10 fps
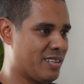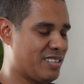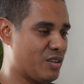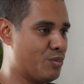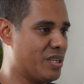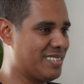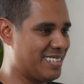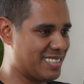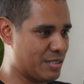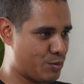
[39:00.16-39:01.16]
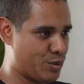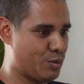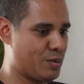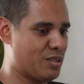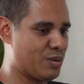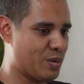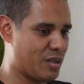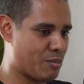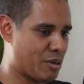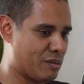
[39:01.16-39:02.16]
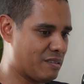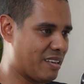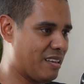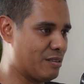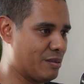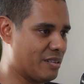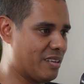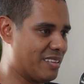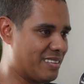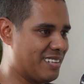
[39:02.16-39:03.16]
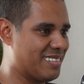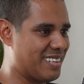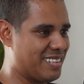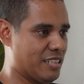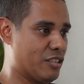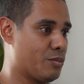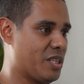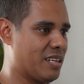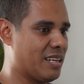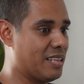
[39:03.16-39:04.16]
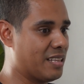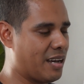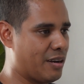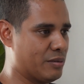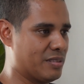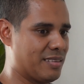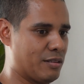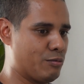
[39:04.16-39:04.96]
domestic support. We're talking about day-to-day things that need to be done in the house, that